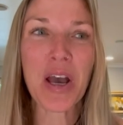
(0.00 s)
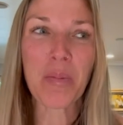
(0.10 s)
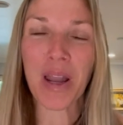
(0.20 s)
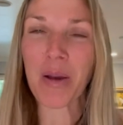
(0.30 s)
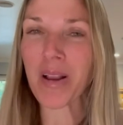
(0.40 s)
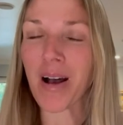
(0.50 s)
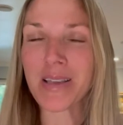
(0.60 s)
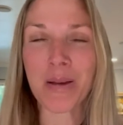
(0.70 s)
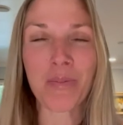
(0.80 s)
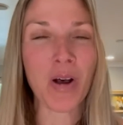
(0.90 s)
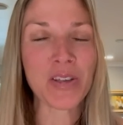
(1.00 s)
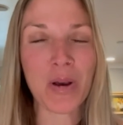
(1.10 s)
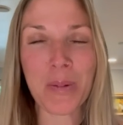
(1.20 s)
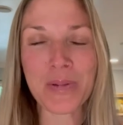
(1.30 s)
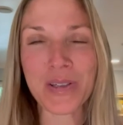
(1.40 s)
But I'm also
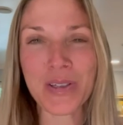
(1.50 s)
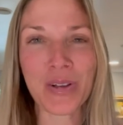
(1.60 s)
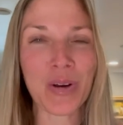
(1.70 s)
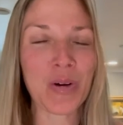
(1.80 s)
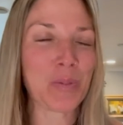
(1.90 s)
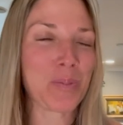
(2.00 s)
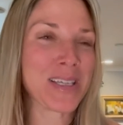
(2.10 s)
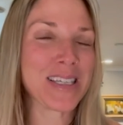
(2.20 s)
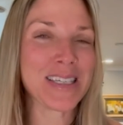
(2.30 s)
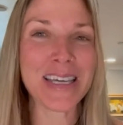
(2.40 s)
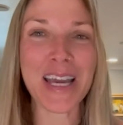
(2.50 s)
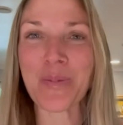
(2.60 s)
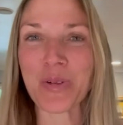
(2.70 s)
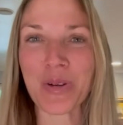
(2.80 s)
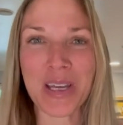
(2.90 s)
absolutely totally open to
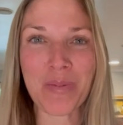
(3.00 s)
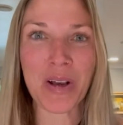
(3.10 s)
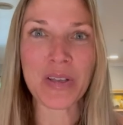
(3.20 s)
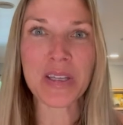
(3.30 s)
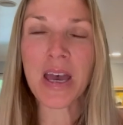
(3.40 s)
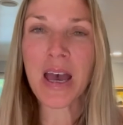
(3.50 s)
DMs or emails.